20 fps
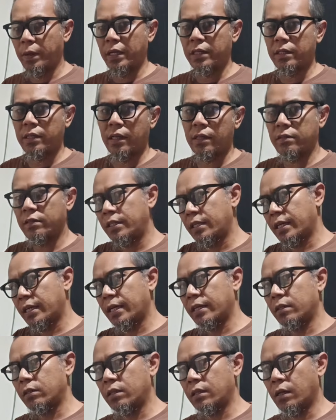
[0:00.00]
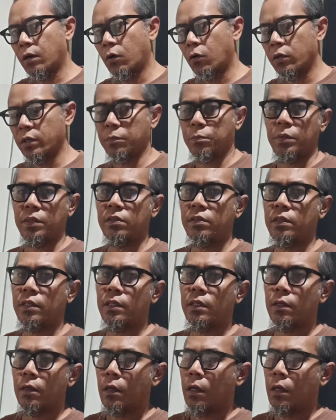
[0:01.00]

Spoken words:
back the SD card on the PC.